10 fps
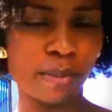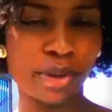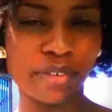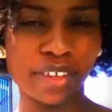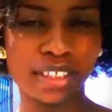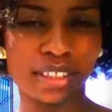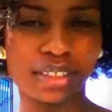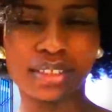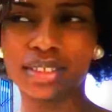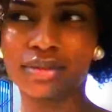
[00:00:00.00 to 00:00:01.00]

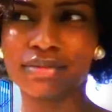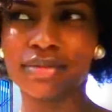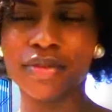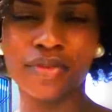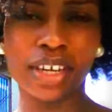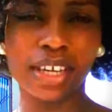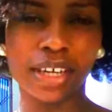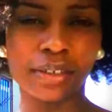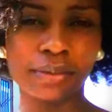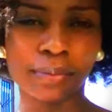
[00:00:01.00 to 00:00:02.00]
previous
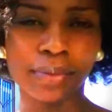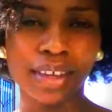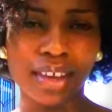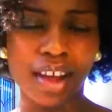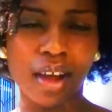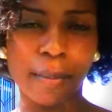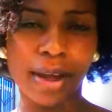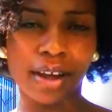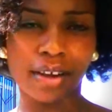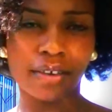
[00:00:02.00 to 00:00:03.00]
video
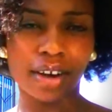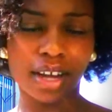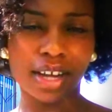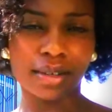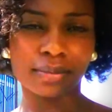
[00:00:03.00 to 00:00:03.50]
about